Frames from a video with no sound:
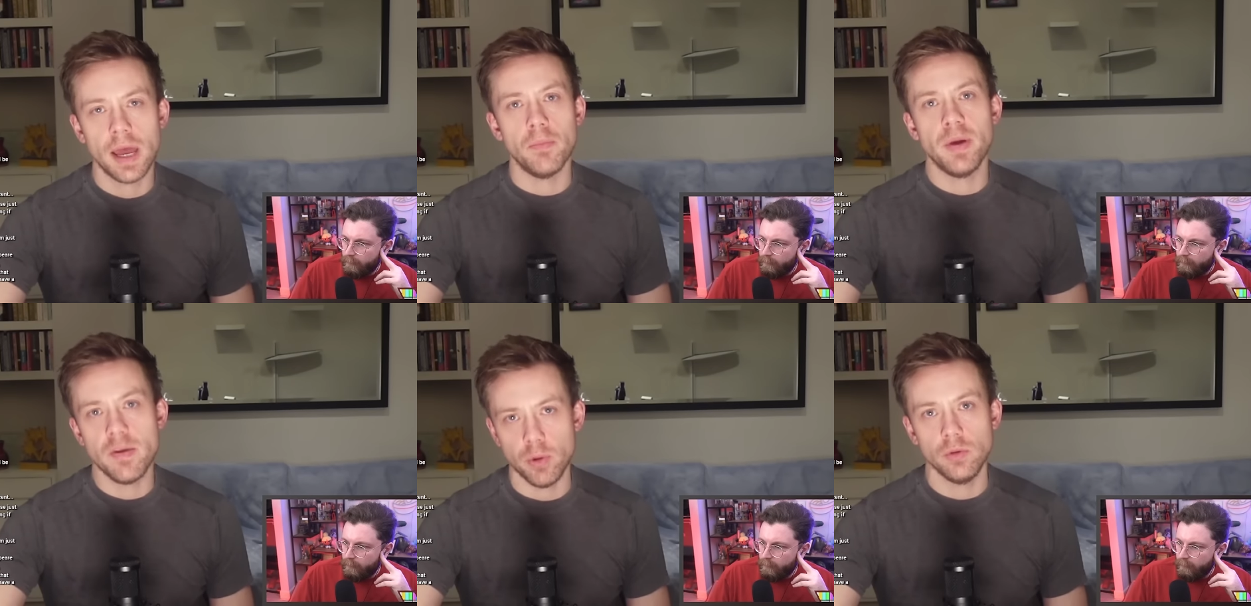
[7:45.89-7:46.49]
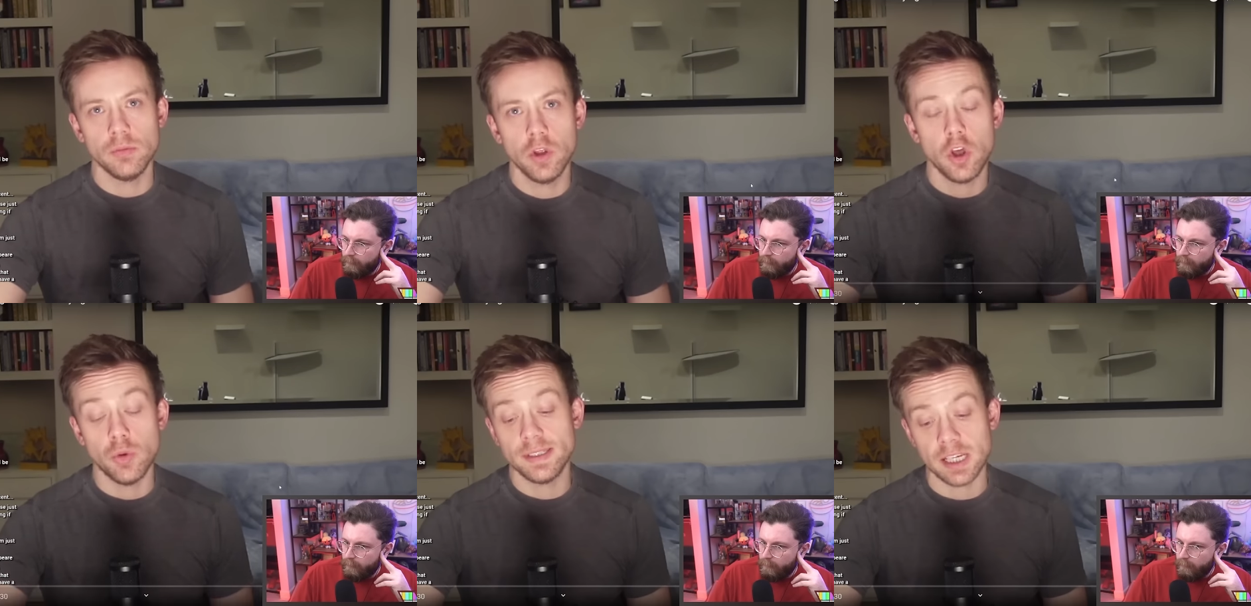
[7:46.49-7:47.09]
Speaker 1: at people
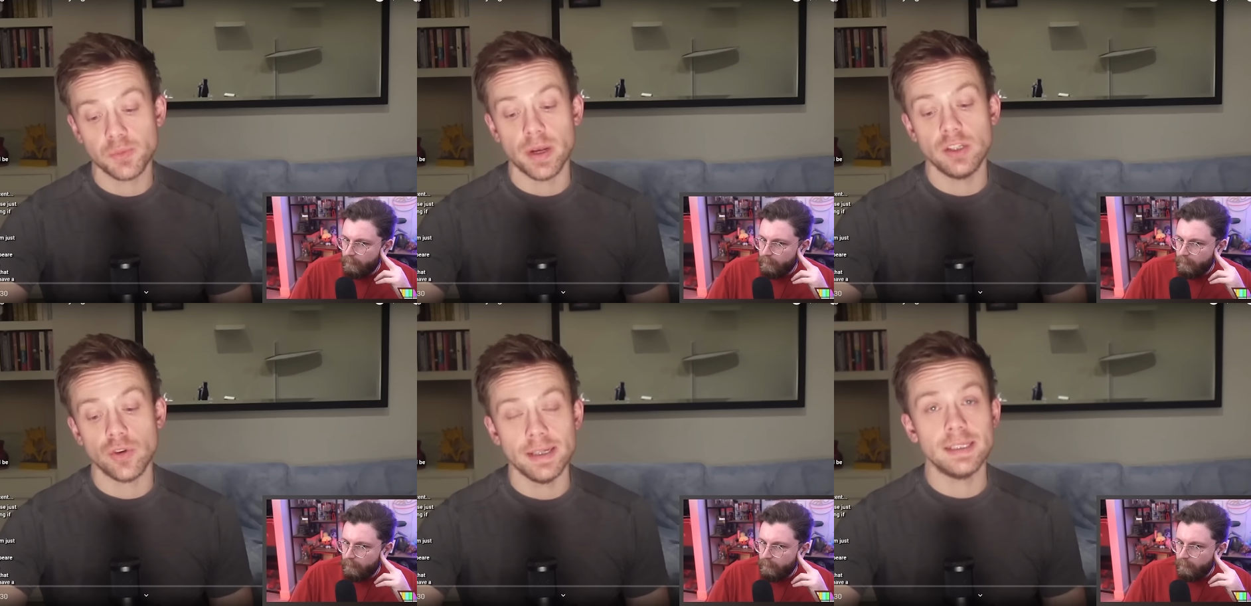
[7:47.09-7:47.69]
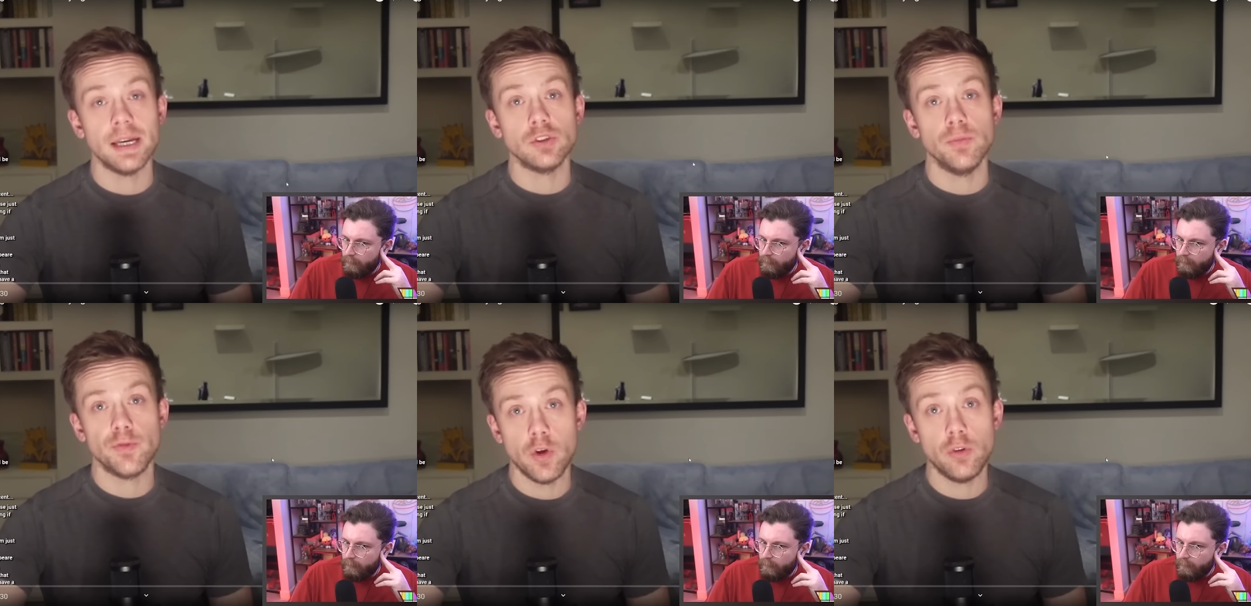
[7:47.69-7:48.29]
who were desperately trying to get
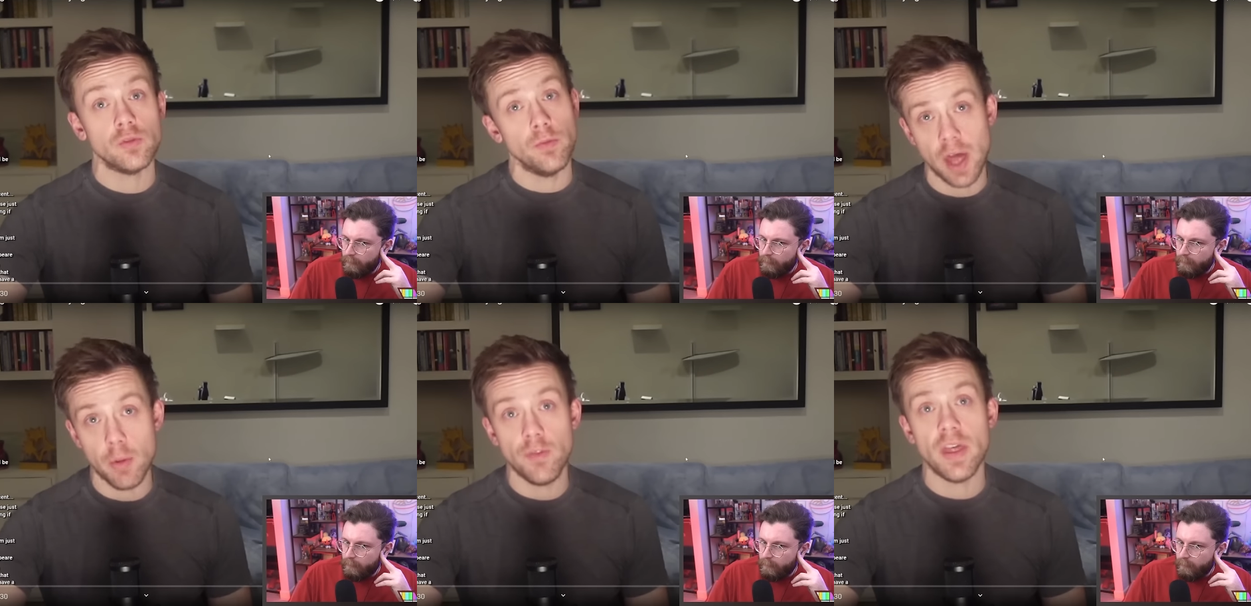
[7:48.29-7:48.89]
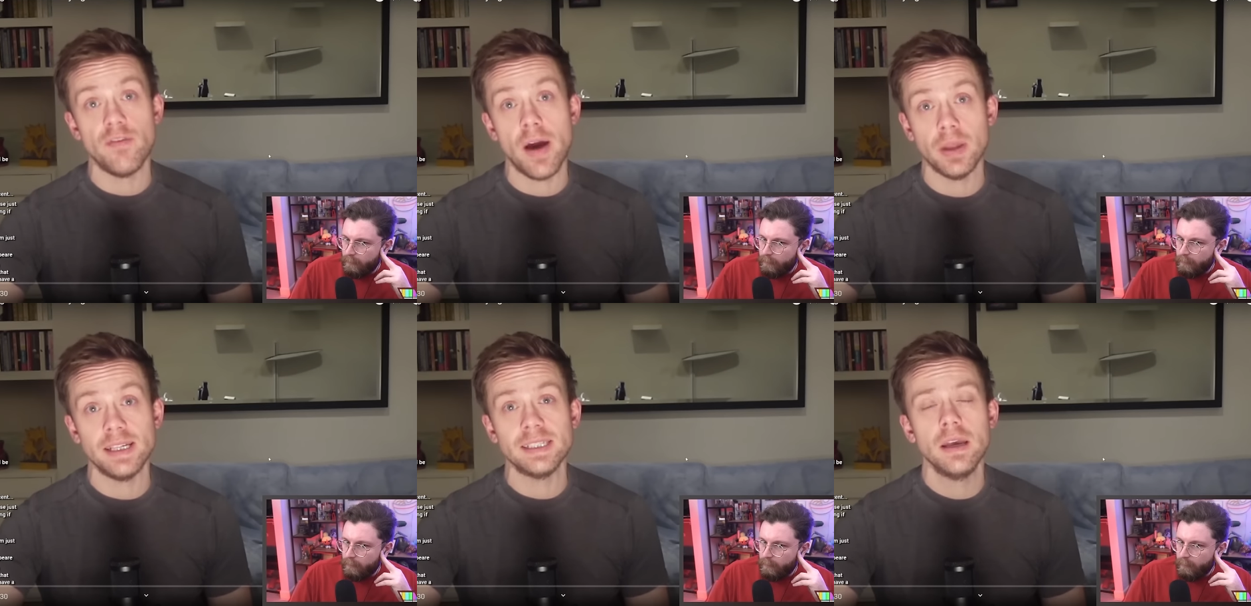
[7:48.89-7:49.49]
some food, some flour for their
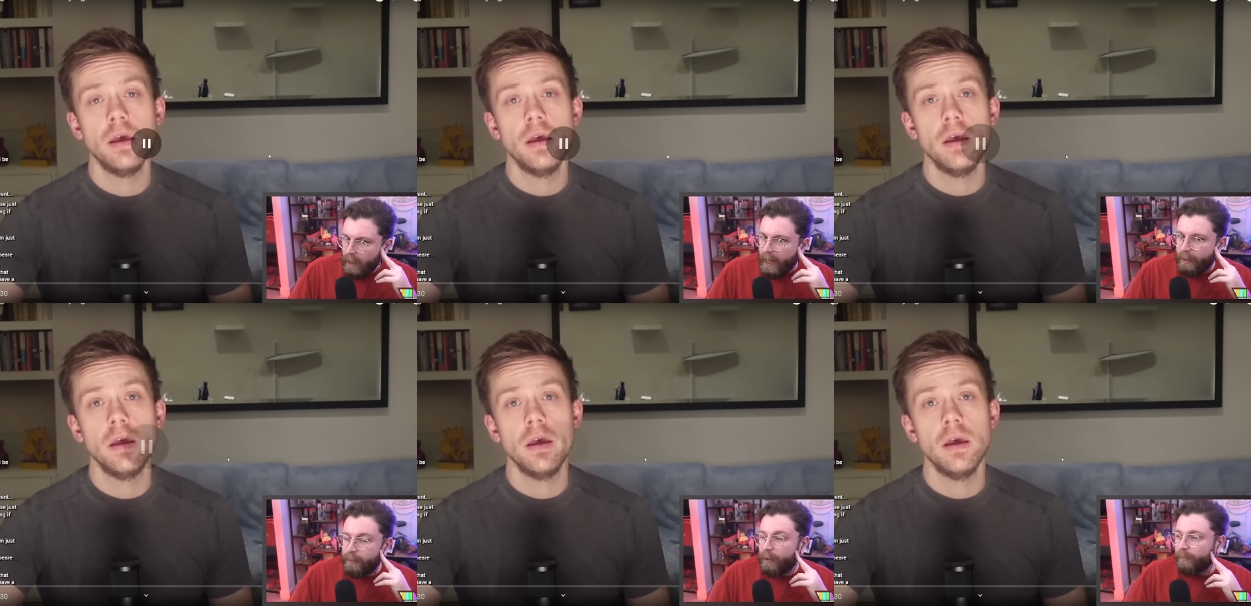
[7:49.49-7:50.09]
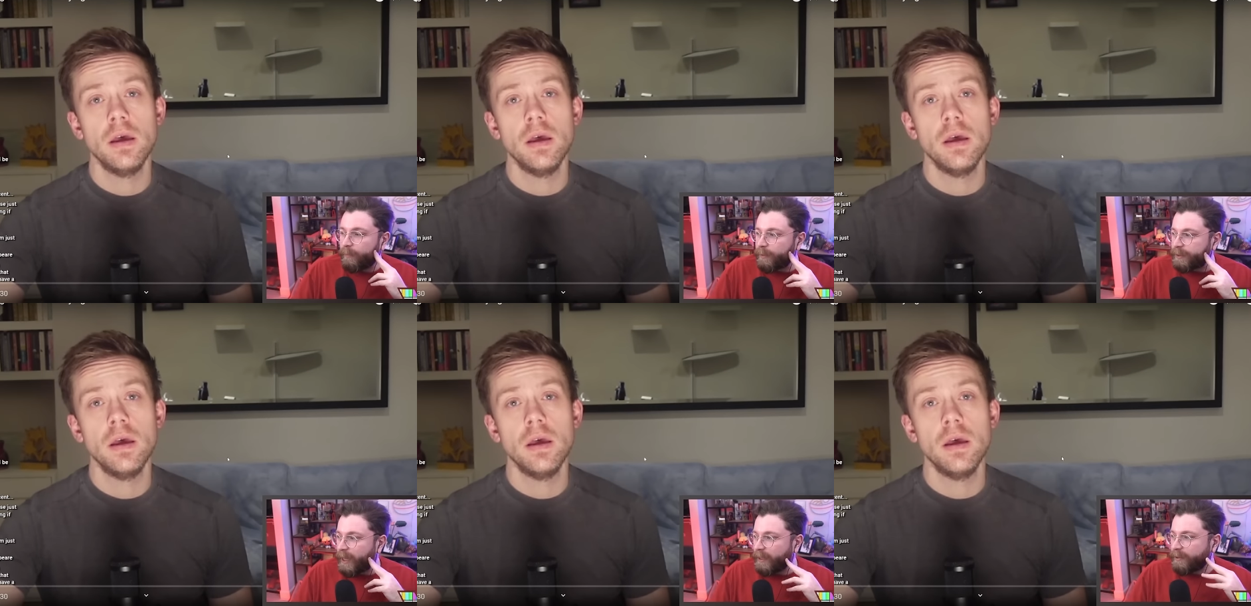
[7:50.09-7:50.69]
families.
Speaker 2: I don't know if it was
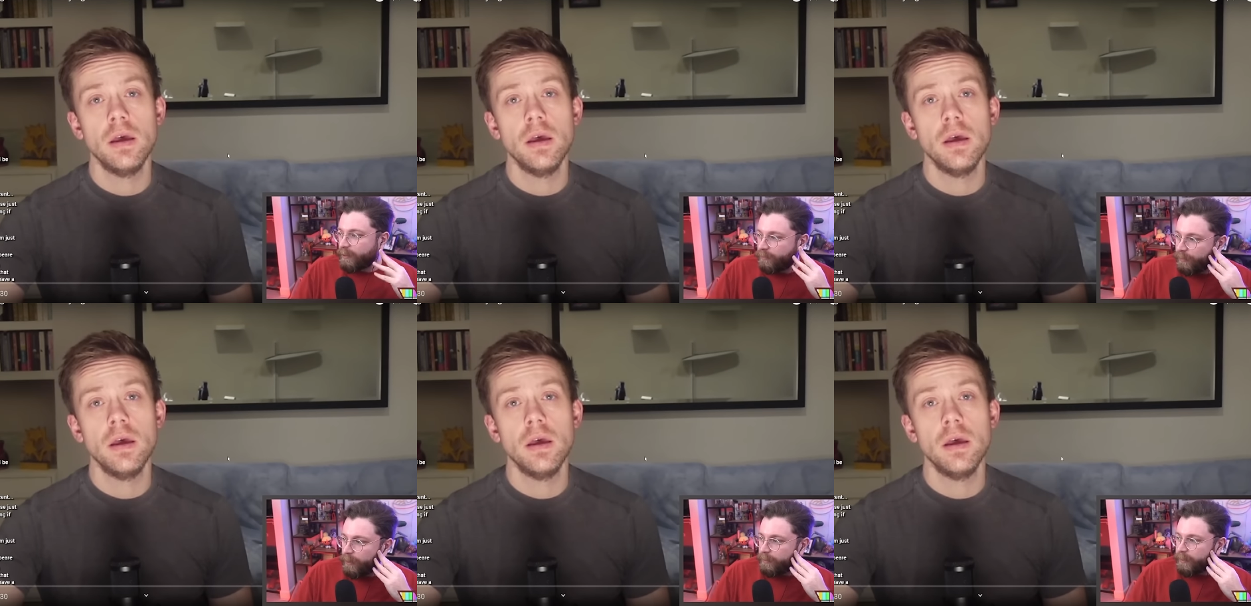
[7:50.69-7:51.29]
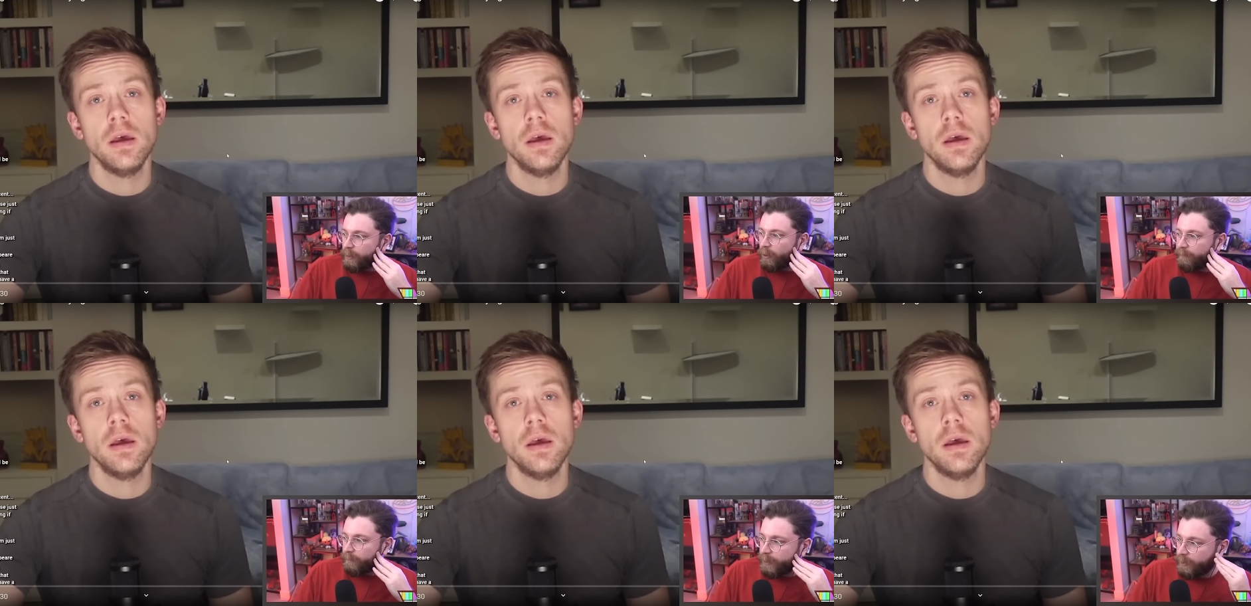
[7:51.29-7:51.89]
tanks and drones or
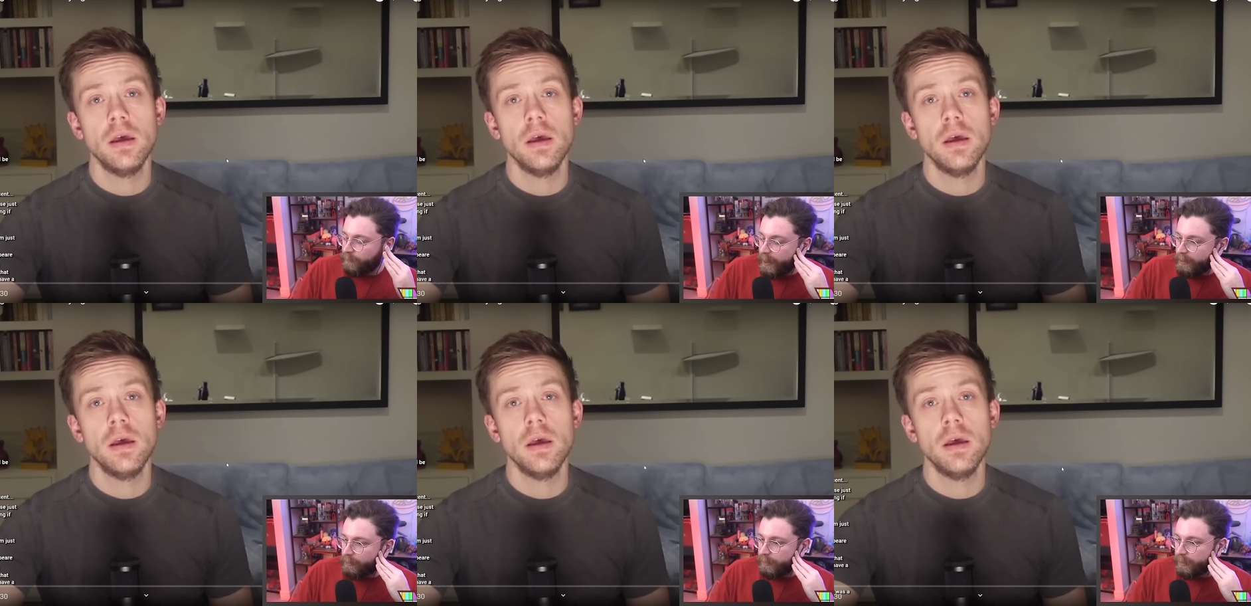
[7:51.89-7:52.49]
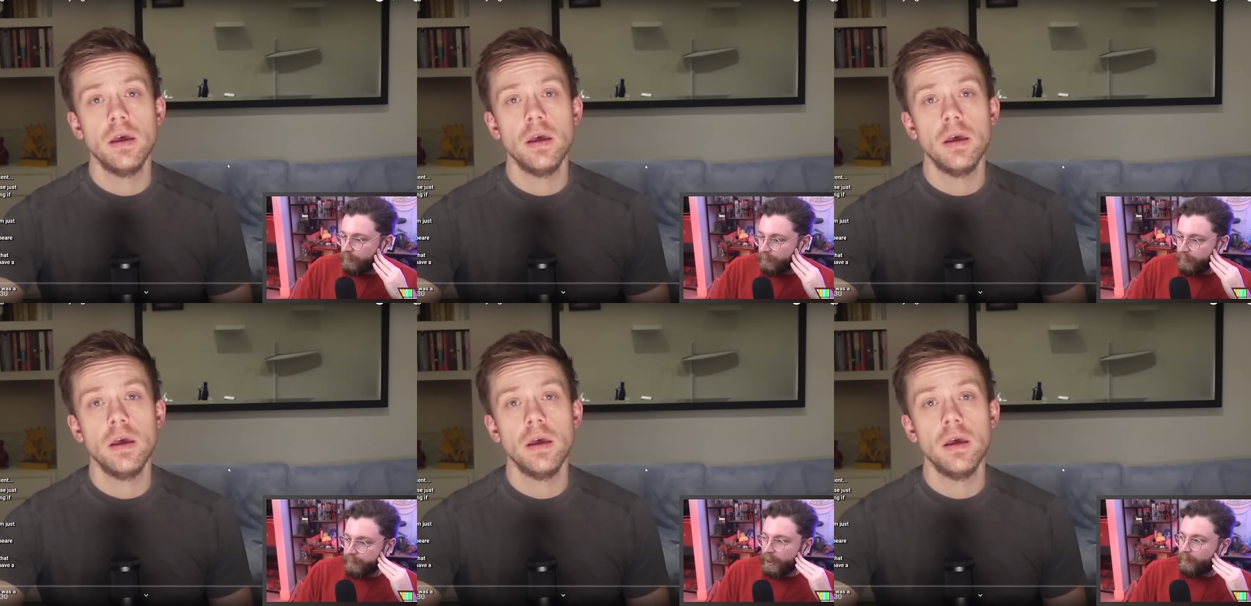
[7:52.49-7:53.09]
if it was just regular
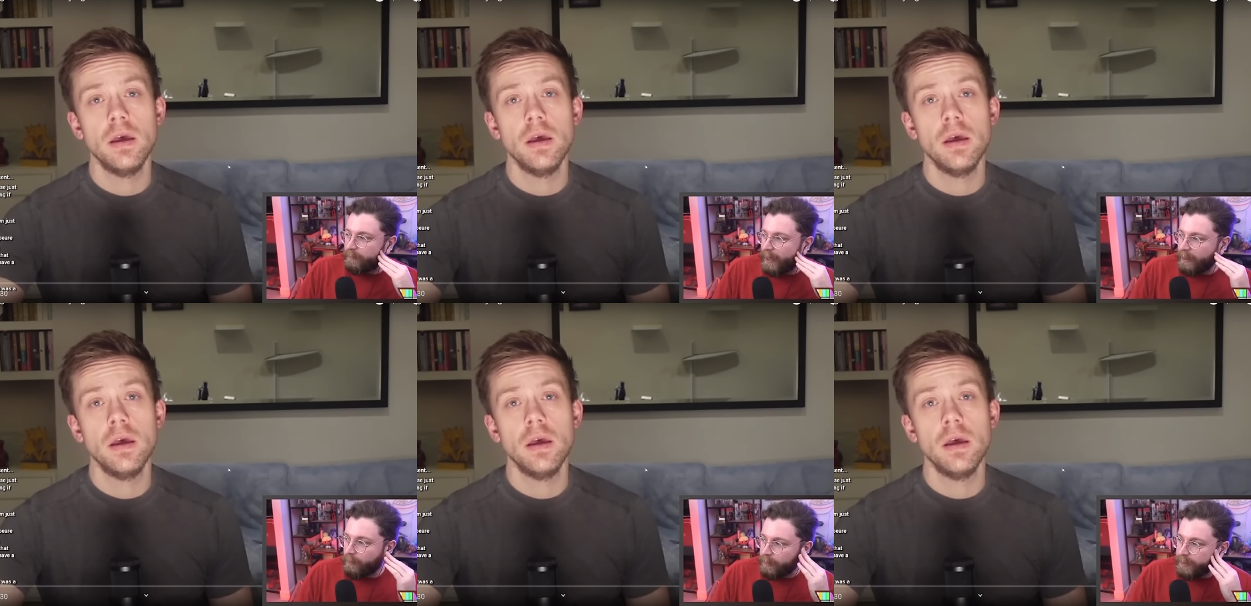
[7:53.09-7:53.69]
soldiers. It would make more